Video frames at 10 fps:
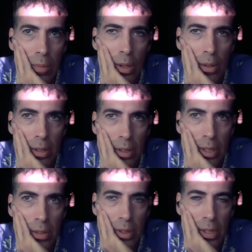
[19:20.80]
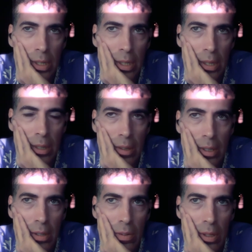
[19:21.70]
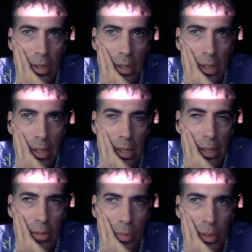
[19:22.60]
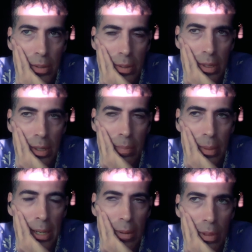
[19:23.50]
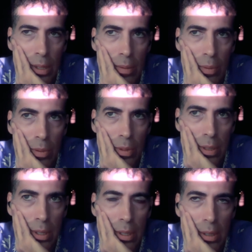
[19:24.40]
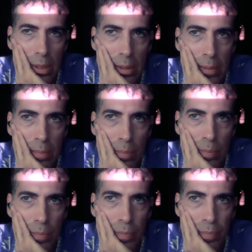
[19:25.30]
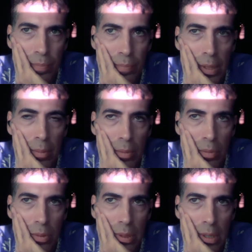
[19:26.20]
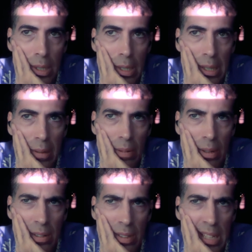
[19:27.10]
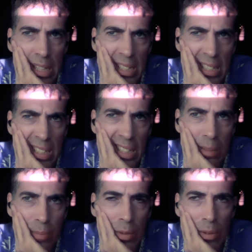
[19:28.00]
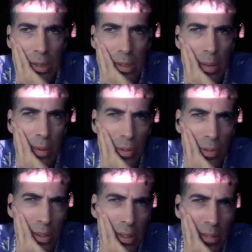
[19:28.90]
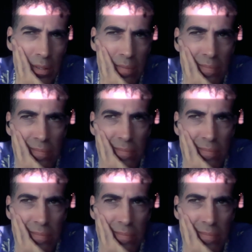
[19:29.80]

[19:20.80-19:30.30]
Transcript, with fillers: Well, that's an easy that's an easy uh, answer because it, uh, back when I was um, I would say around 18, between the time I was around